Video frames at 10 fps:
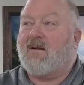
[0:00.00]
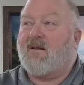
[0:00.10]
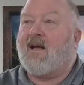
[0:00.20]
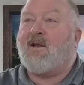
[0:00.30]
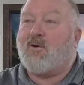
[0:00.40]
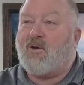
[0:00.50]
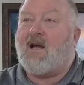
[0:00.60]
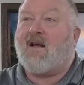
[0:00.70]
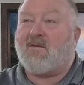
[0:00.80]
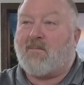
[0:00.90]
Let your
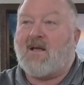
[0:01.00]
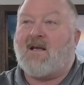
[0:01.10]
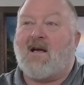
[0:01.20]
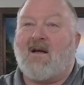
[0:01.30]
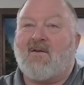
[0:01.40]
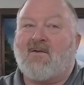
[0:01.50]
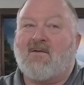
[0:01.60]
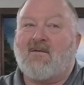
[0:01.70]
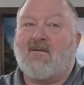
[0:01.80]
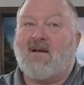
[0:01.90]
yes be
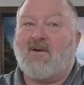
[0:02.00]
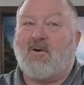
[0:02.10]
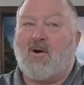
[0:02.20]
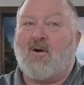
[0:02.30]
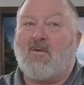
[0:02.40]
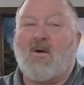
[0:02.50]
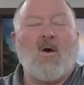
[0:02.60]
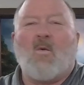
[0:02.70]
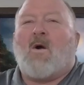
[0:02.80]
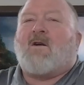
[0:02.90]
yes and your no, no.
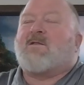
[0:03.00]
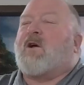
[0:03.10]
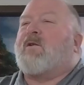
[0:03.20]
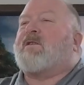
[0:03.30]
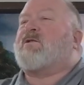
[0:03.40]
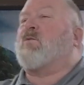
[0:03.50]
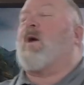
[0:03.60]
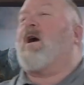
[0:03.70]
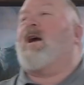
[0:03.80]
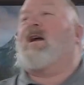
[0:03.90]
Where does all this
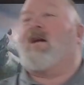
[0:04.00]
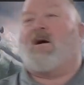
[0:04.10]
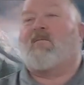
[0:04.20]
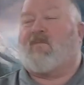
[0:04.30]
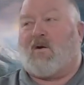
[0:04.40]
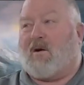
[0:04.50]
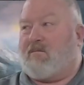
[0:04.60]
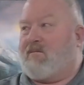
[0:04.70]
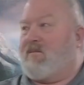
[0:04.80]
swearing come from?